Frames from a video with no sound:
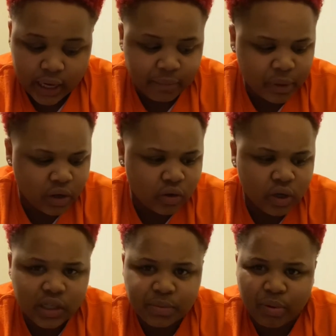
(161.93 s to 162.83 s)
I've been going on
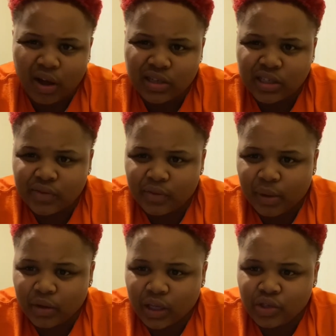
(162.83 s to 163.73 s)
this process for
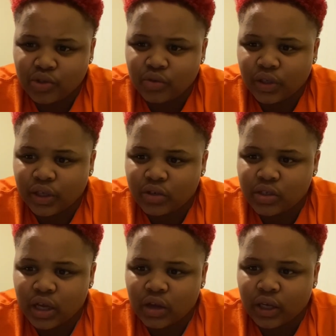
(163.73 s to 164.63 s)
about like 2 years
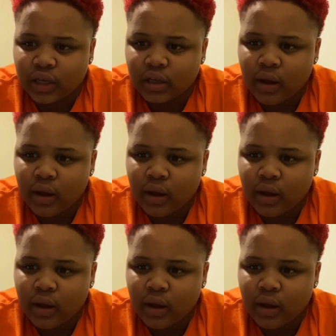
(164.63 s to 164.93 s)
now. Like,